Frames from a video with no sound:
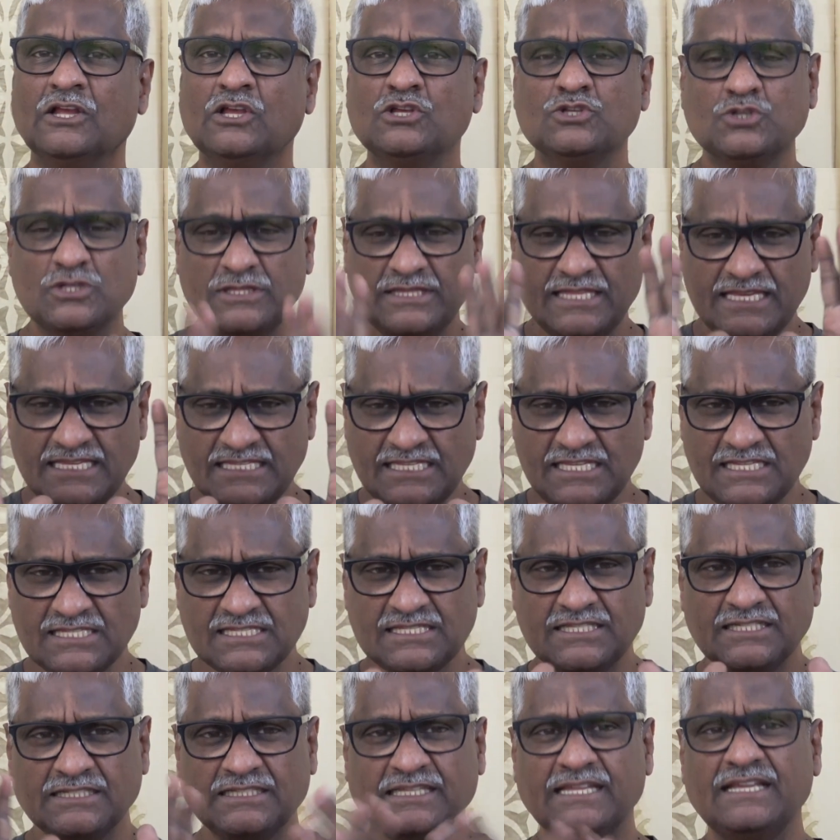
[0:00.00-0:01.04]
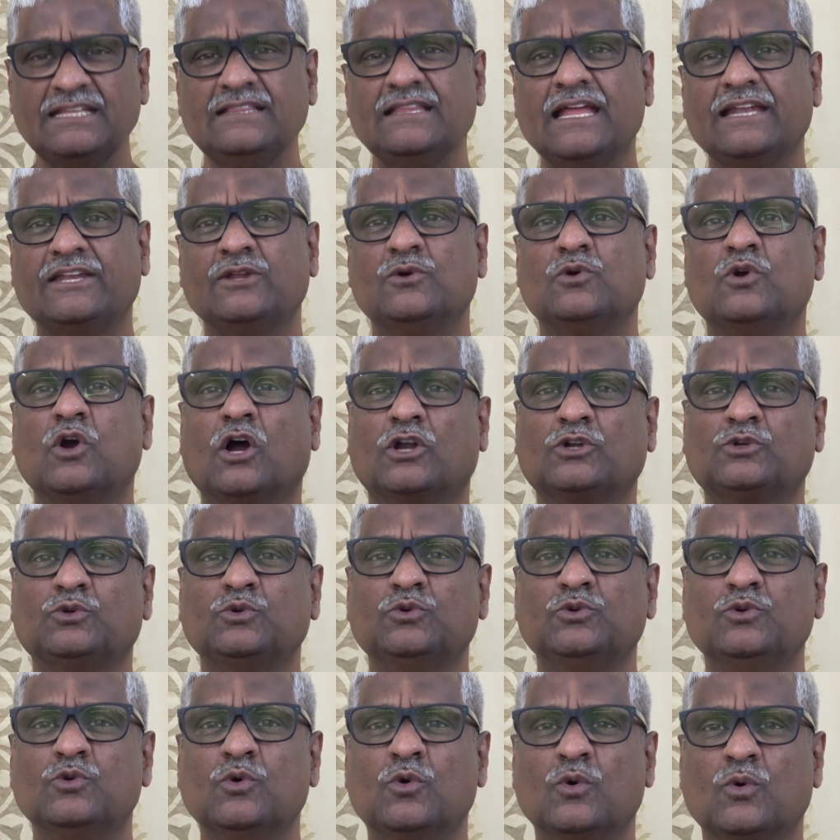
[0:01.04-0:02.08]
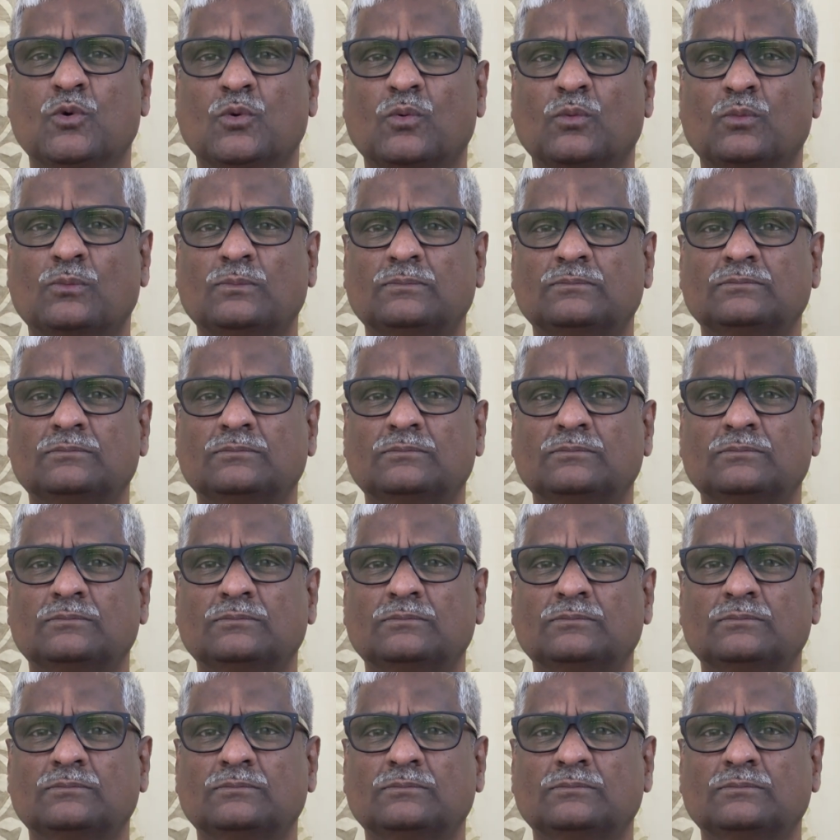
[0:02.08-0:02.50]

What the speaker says: So this is the thing that you got to know.